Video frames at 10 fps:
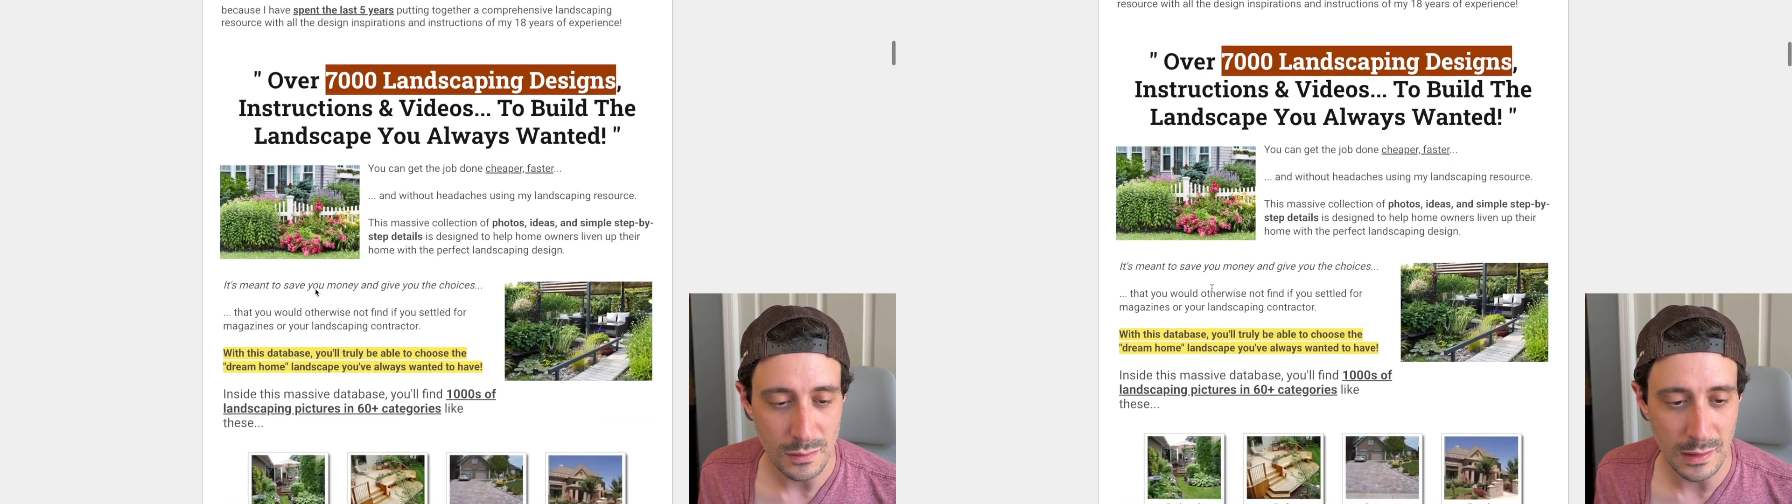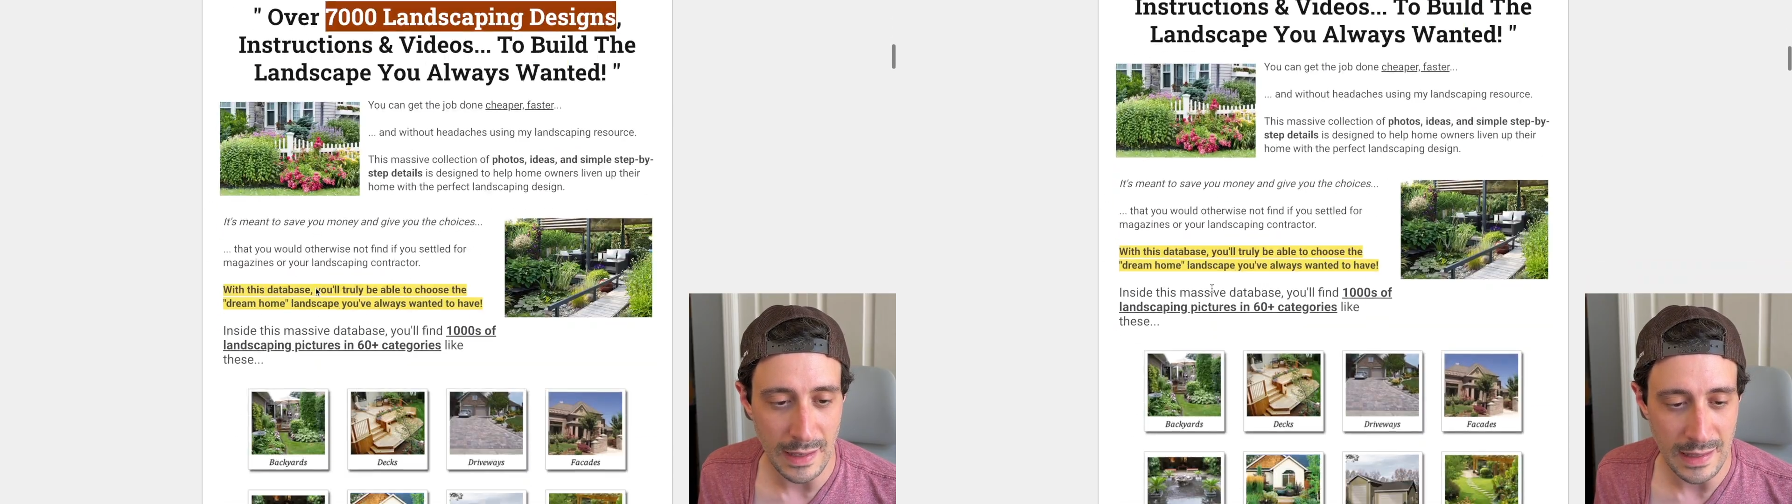
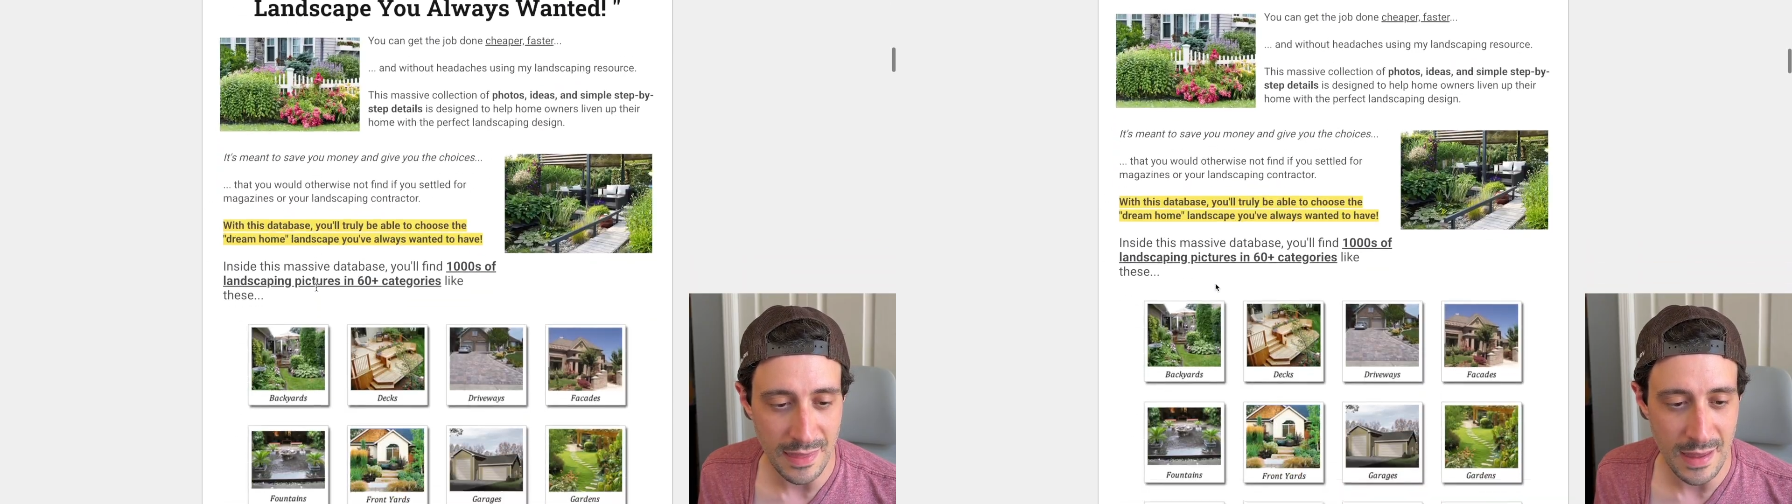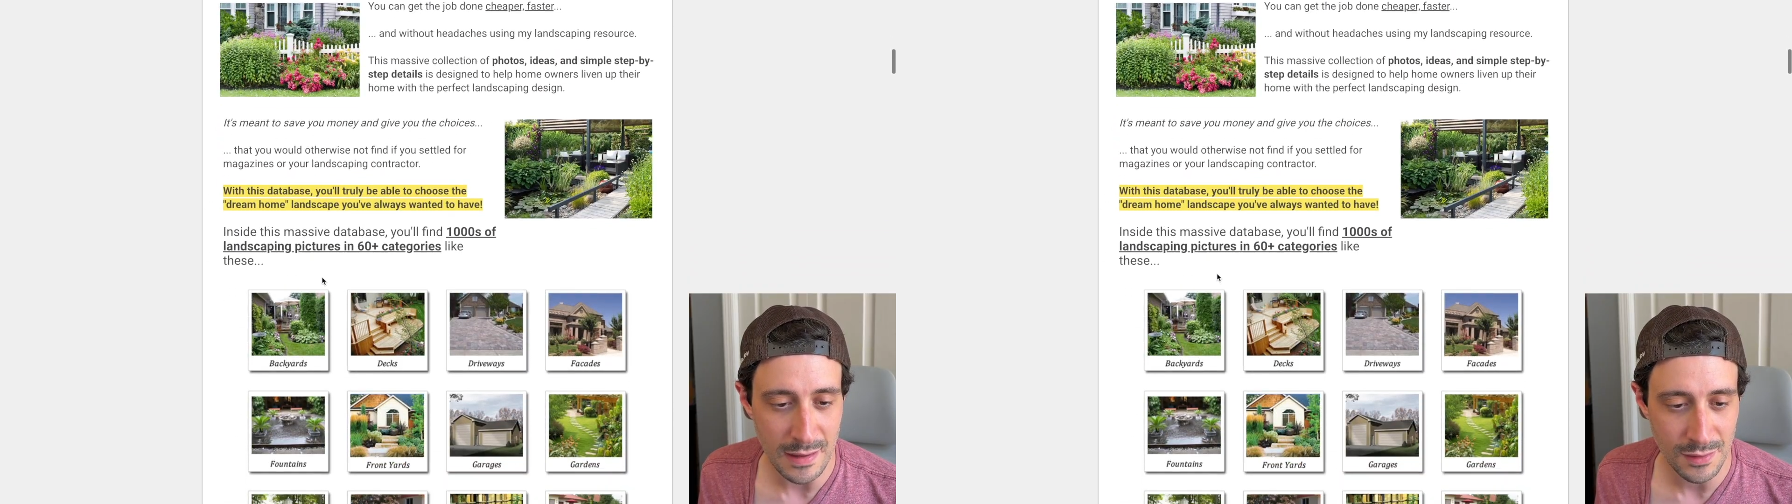like
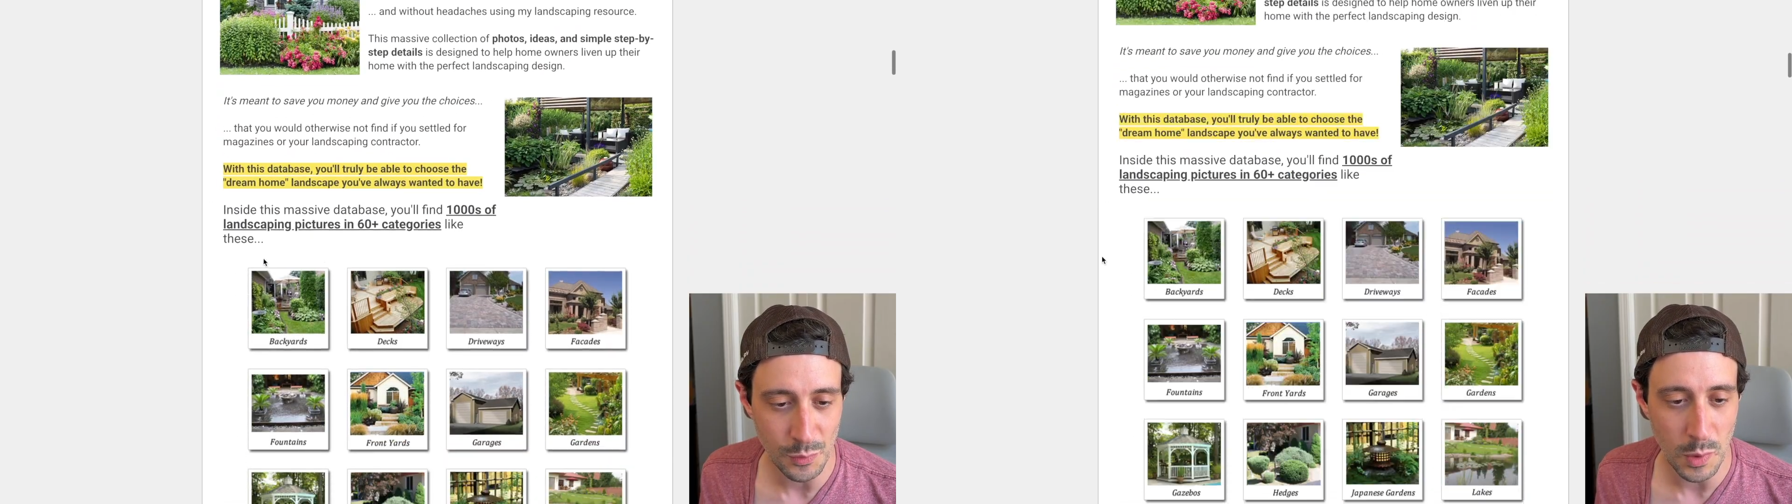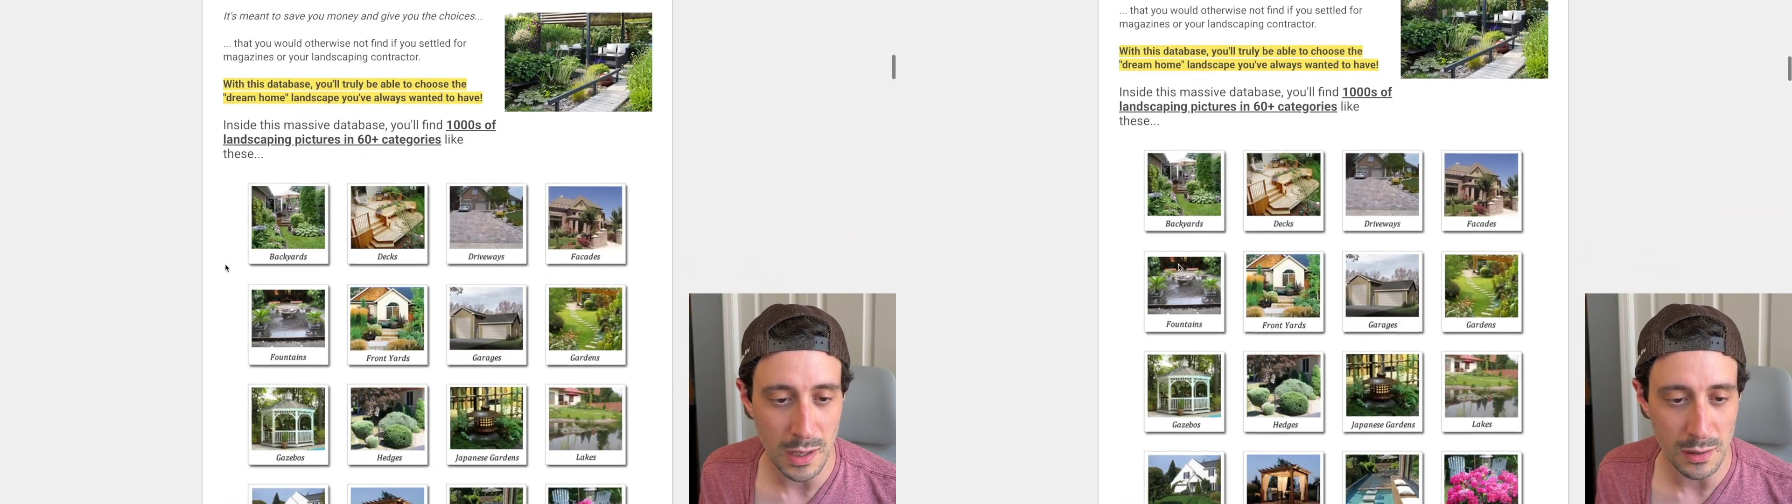this
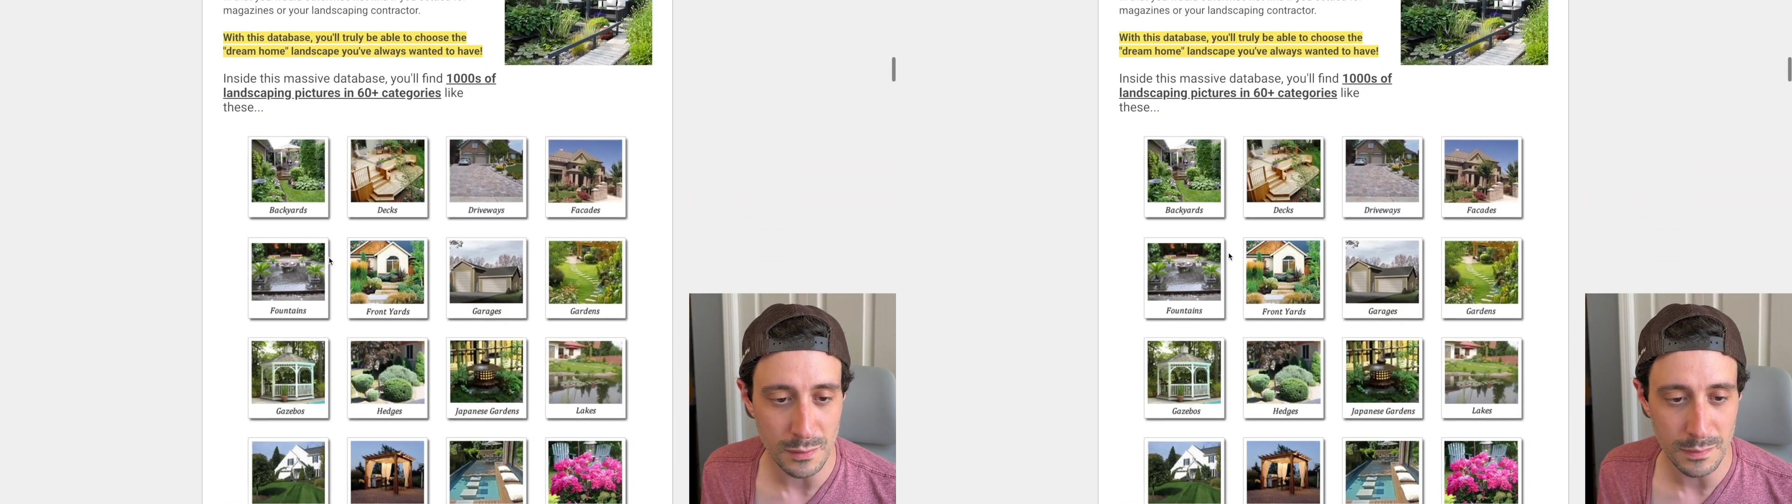where